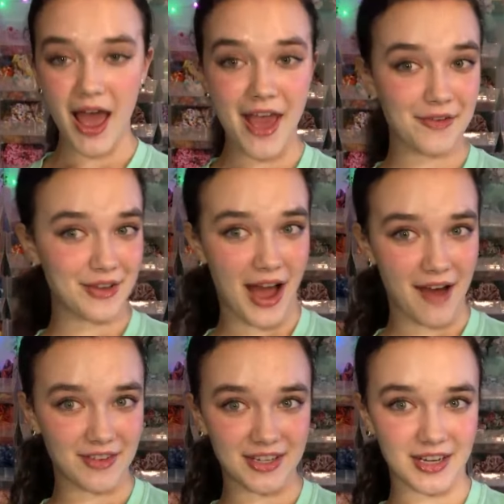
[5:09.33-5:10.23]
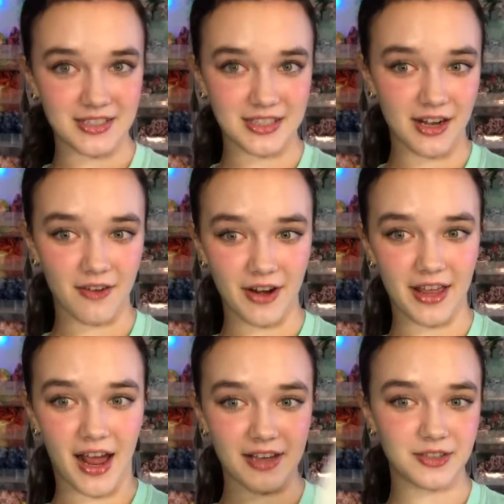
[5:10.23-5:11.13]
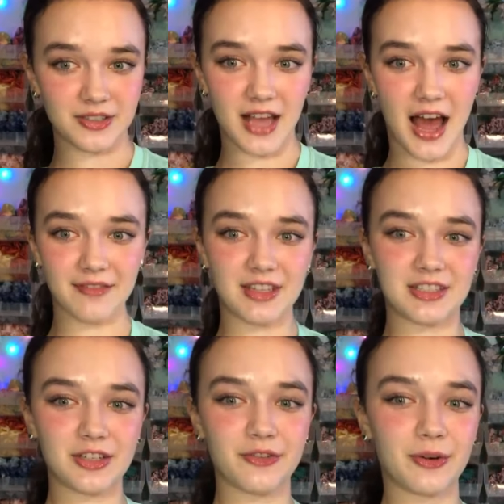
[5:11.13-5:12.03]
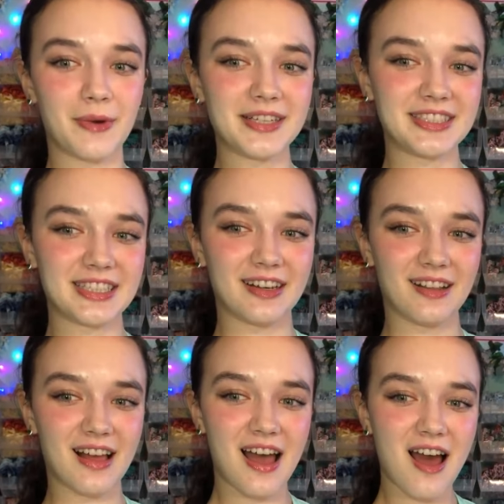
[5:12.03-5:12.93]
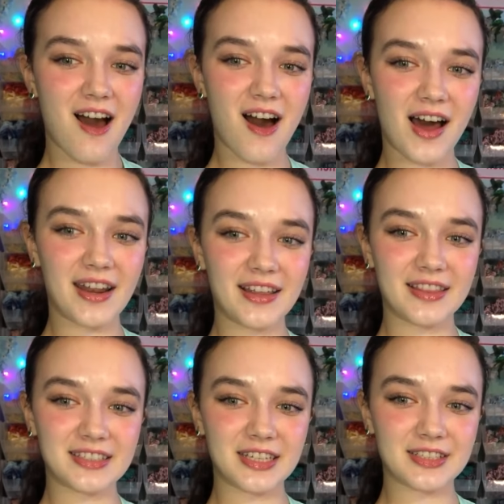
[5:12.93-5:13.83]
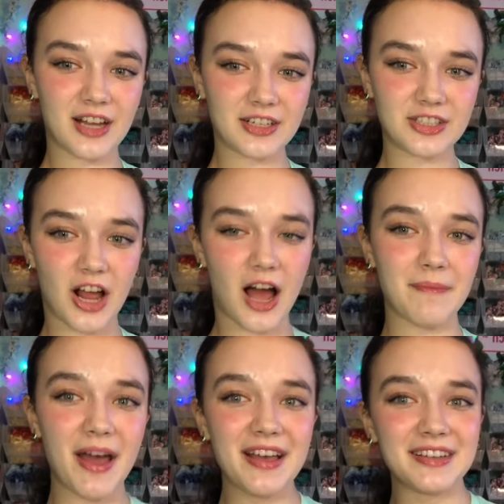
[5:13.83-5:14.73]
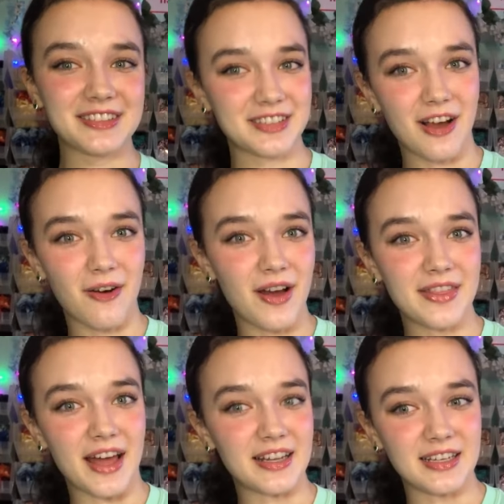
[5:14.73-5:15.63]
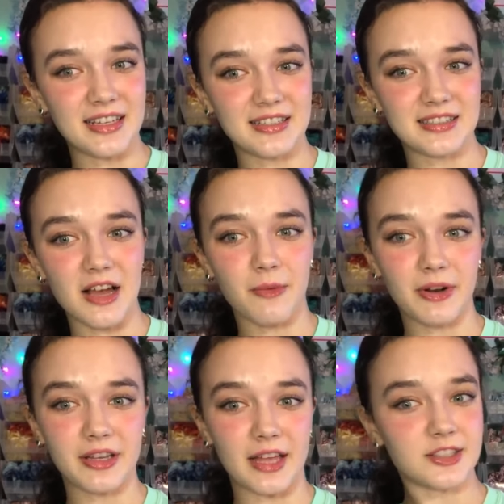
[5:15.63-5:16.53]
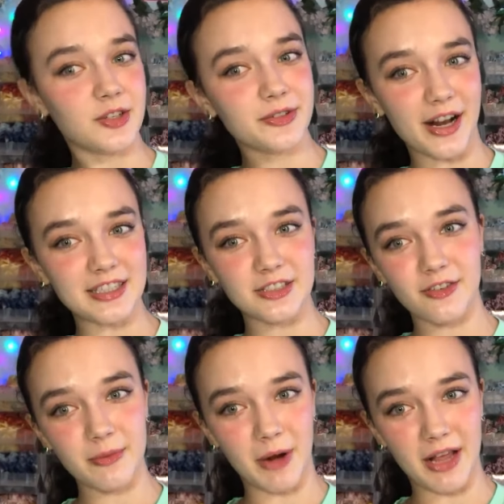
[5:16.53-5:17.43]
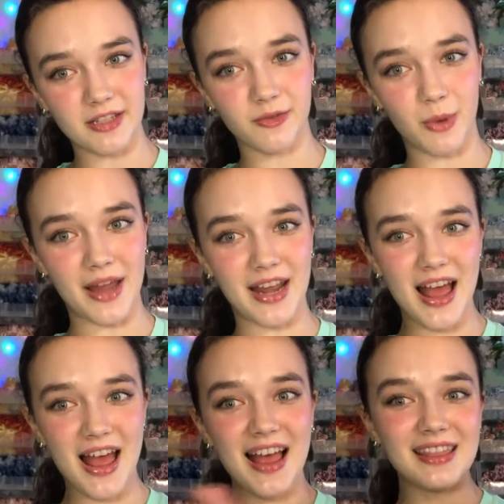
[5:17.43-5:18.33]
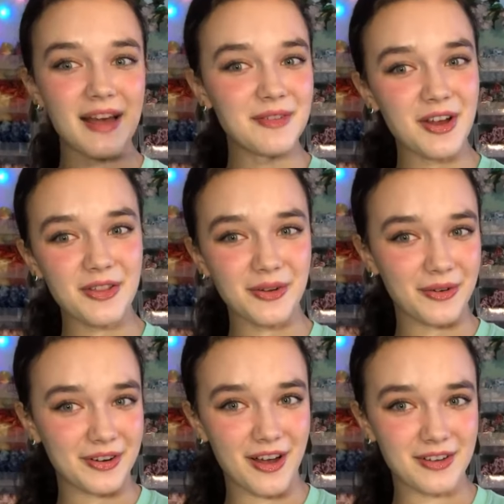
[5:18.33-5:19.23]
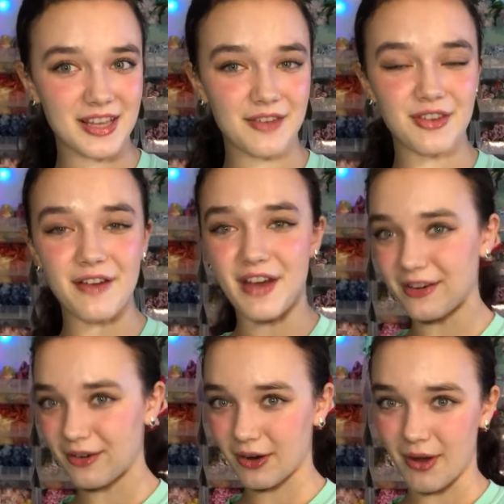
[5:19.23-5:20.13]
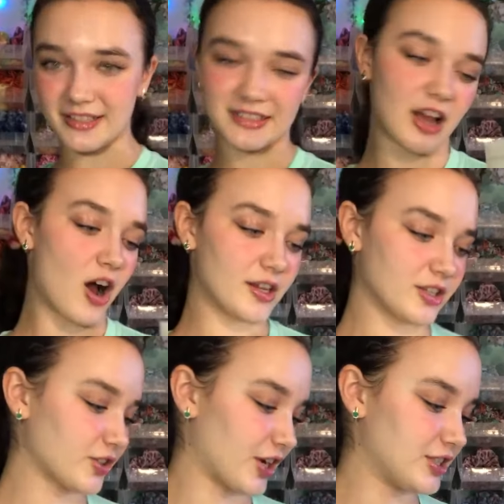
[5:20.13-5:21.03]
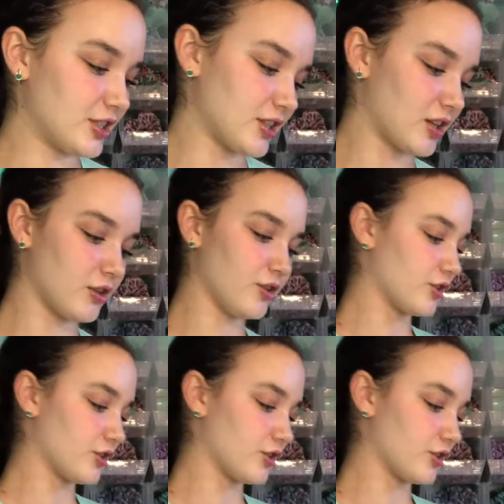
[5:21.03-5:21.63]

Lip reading: if you haven't seen already, I do also have the 2-for-1 deal on the TikTok shop. So that is where you get 2 scrunchies for the price of 1. Let me know in the order notes if you have any requests on your scrunchies, including your